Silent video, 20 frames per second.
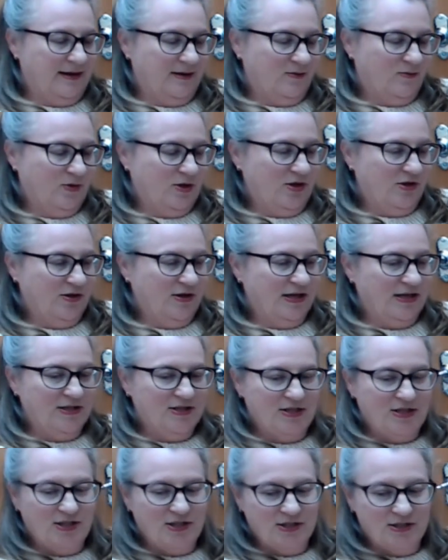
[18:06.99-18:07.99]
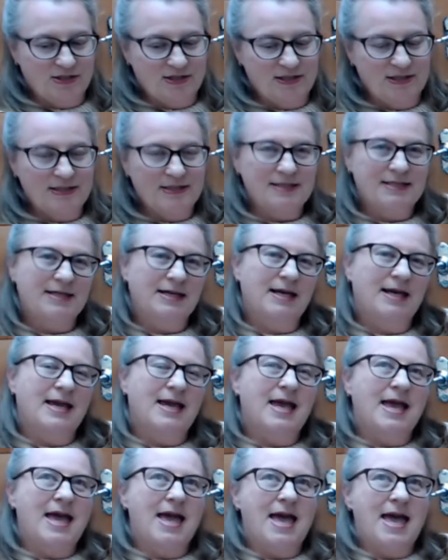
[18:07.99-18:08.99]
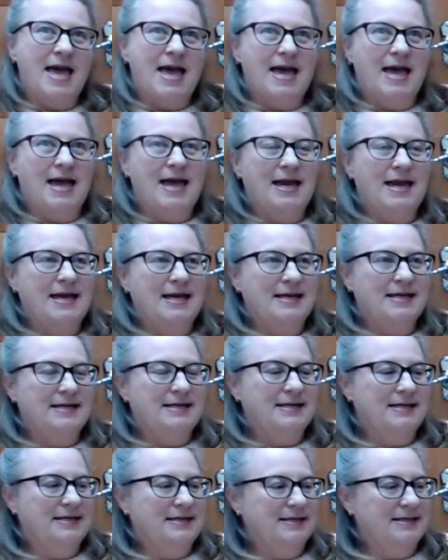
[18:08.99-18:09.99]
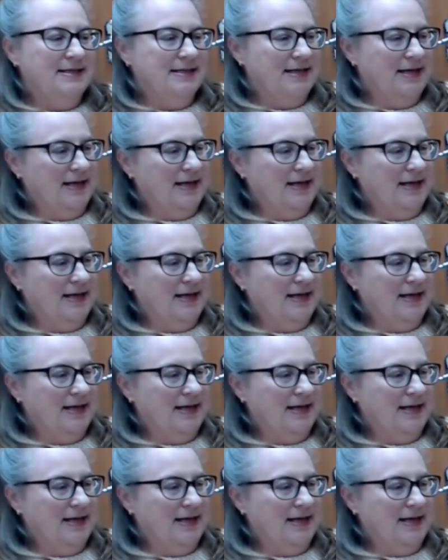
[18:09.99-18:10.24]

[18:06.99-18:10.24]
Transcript: what you're going to use and